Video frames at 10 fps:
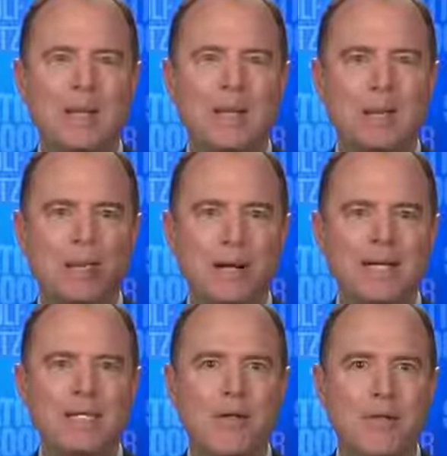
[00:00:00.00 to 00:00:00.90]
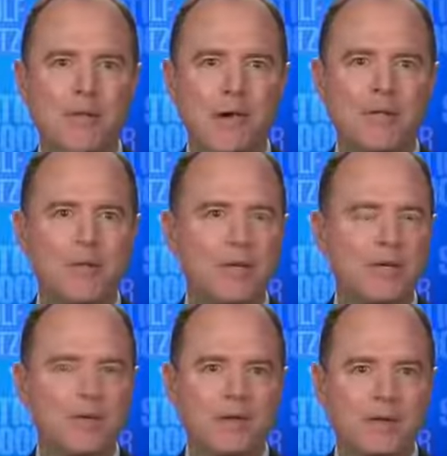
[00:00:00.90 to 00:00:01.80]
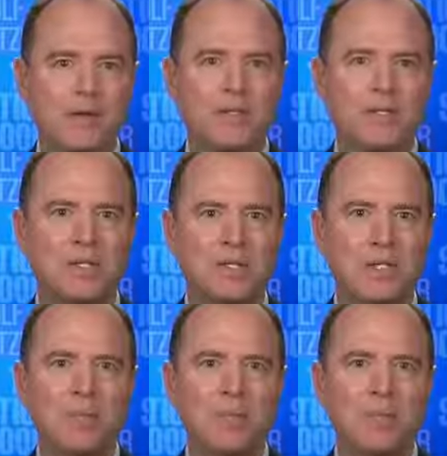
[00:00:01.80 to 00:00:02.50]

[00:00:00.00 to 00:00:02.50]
the brazen theft and interference